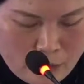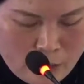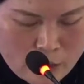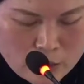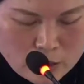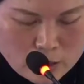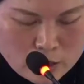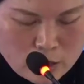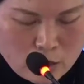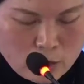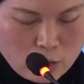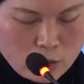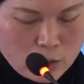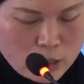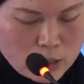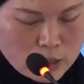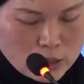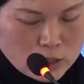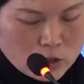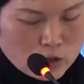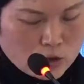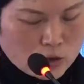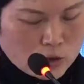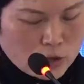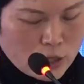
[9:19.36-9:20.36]
As
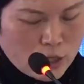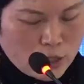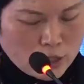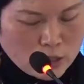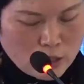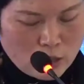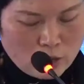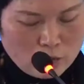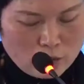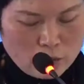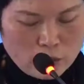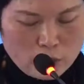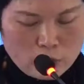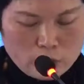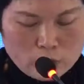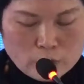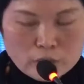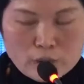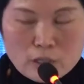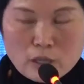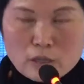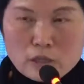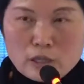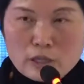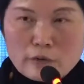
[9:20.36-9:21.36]
always, China
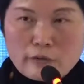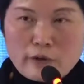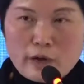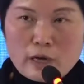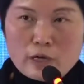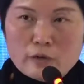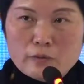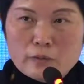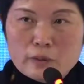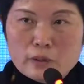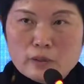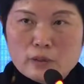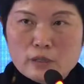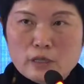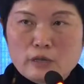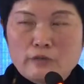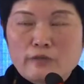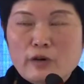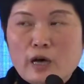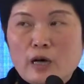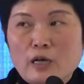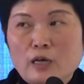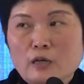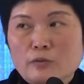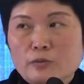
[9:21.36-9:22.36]
views and
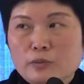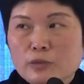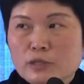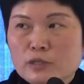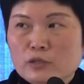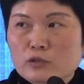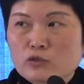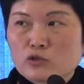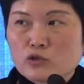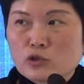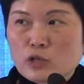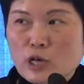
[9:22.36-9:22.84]
develops